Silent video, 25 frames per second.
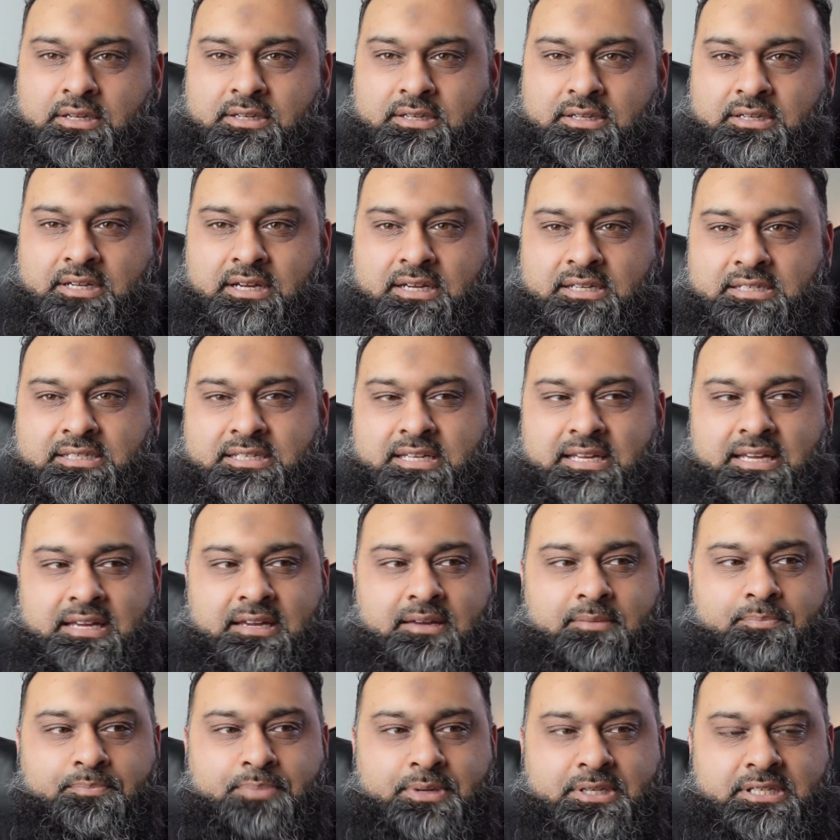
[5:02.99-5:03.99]
does
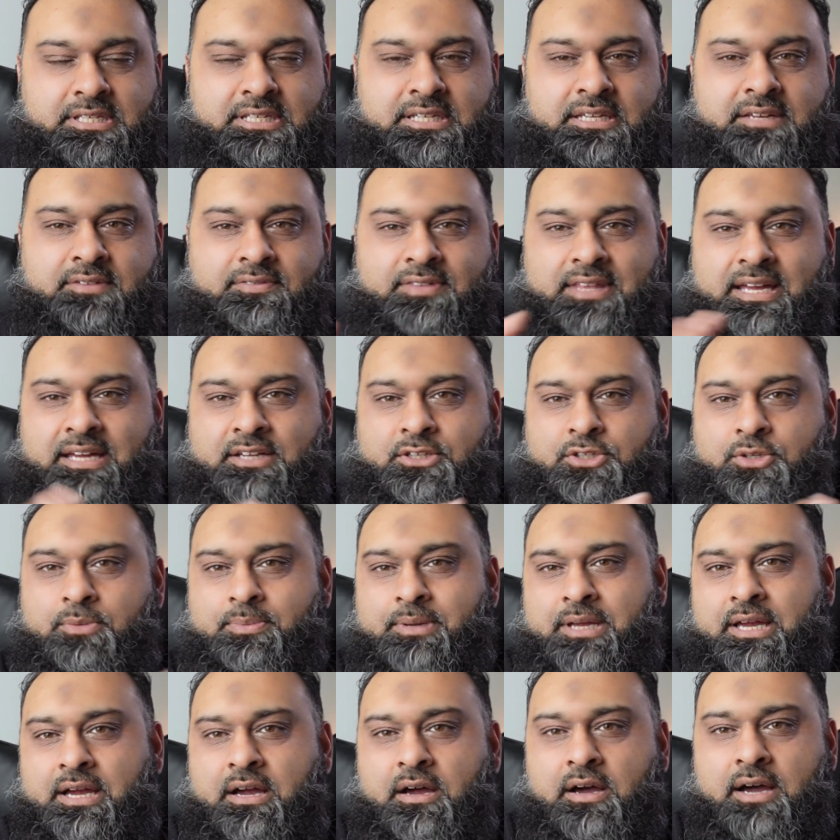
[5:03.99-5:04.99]
it perceive that to be
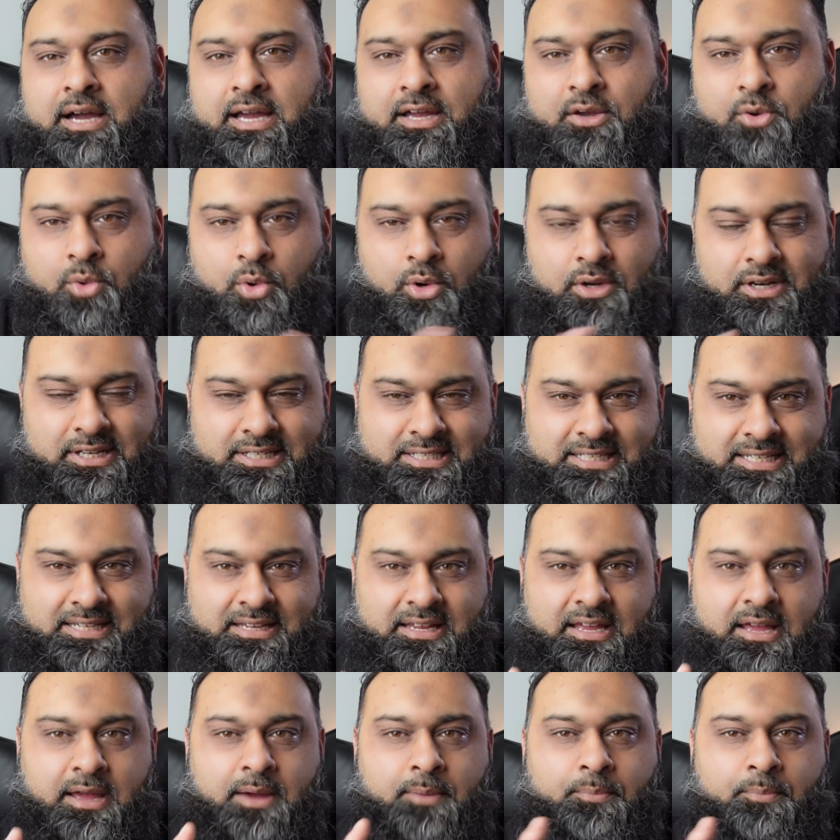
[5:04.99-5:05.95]
a high quality